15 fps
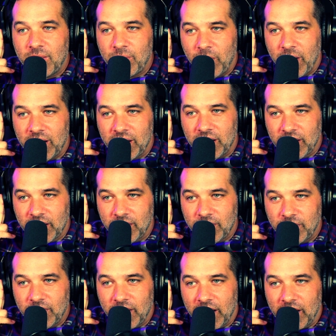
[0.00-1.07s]
wedding
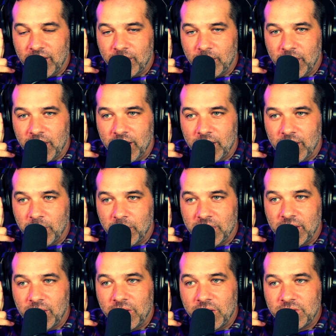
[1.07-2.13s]
gift out of the way, but
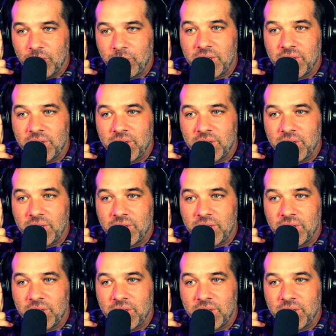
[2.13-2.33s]
then also